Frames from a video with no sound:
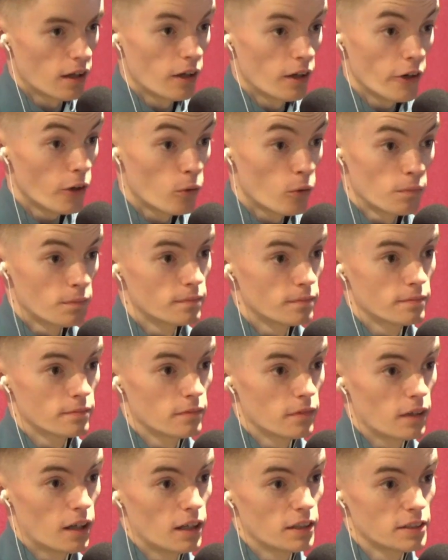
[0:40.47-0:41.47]
No,
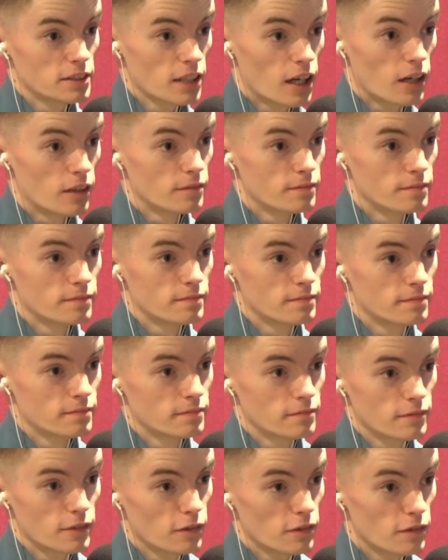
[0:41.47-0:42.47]
it's not.
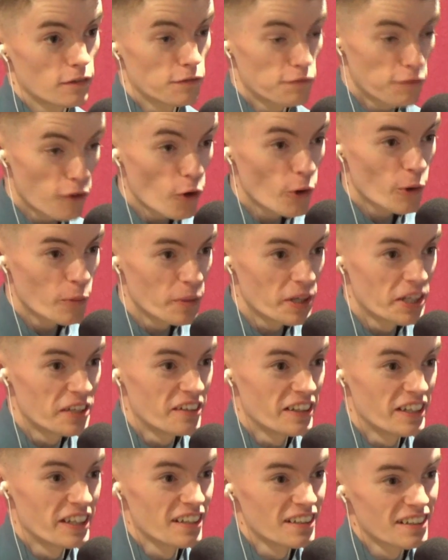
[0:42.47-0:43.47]
Fuck
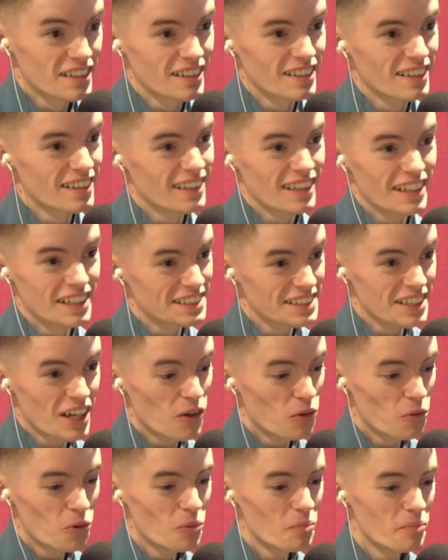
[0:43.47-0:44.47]
BT. It's
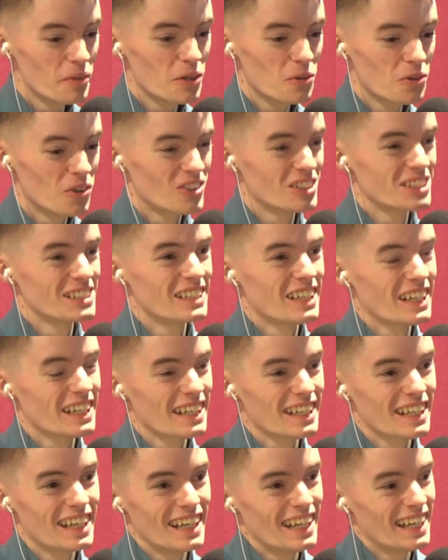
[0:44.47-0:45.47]
not one bit worthy.
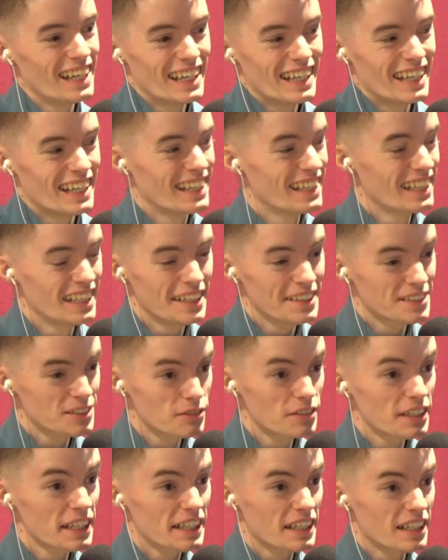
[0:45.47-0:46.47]
It's
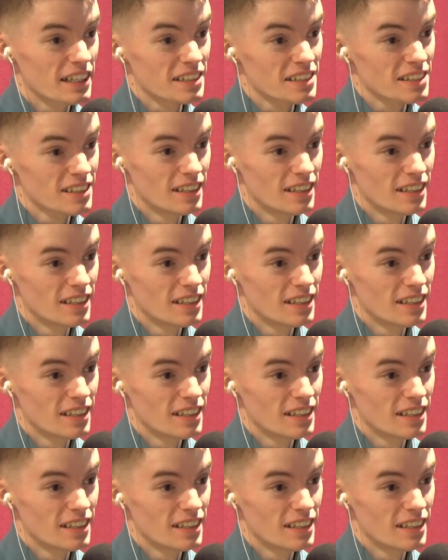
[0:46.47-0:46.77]
ridiculous.